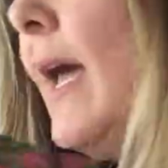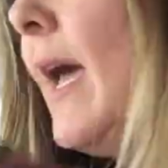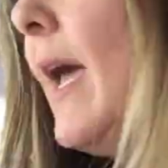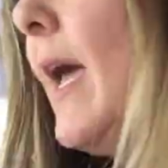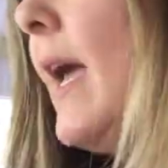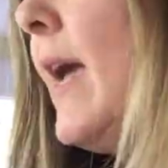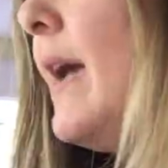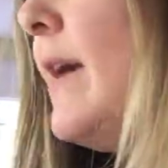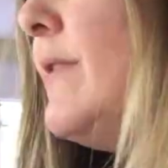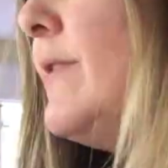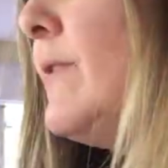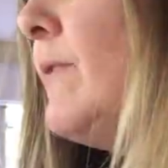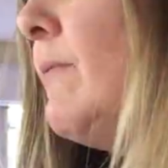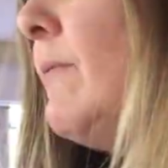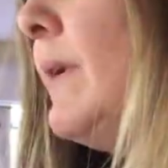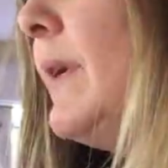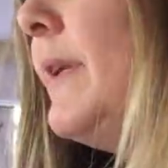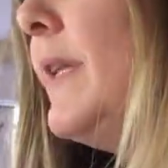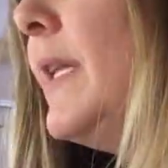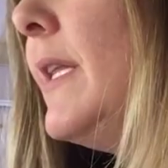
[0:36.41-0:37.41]
And
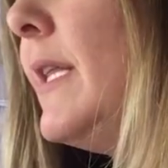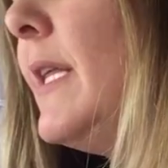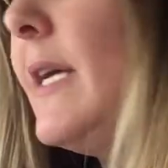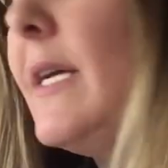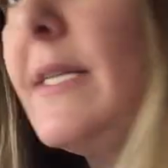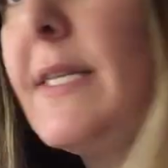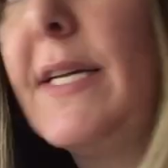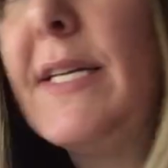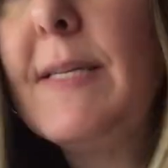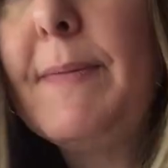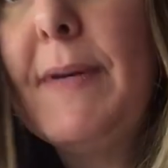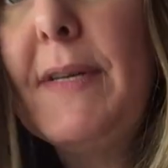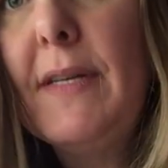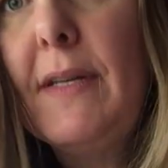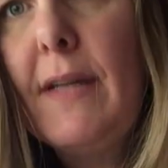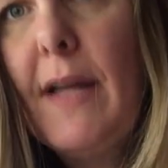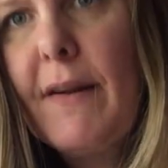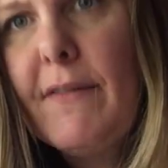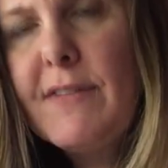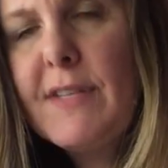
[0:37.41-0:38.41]
one of the things I spend a
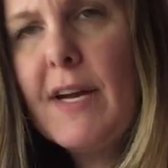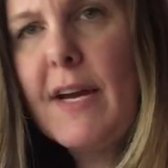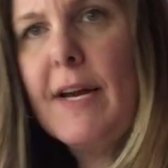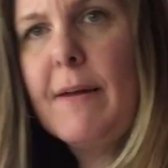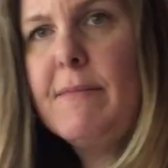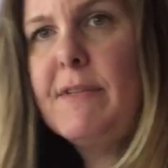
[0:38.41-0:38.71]
lot of time